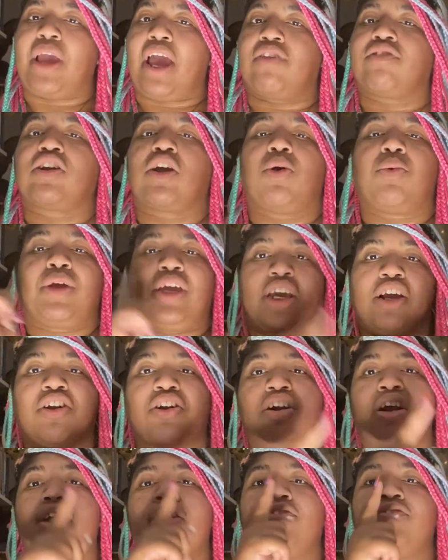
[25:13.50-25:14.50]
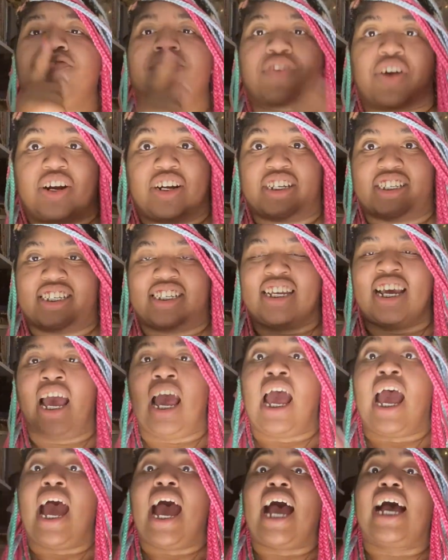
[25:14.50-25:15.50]
have to go here first.
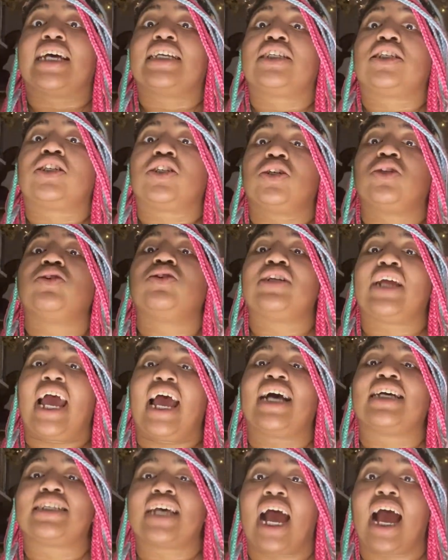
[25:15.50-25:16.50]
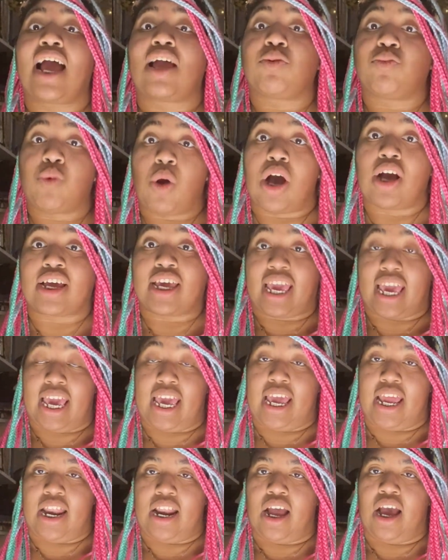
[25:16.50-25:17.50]
As soon as I walk
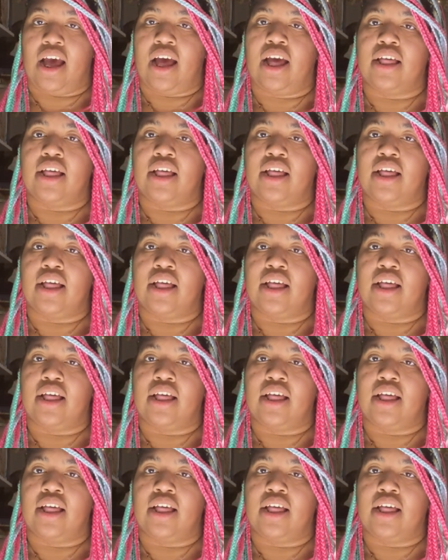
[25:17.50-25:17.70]
in,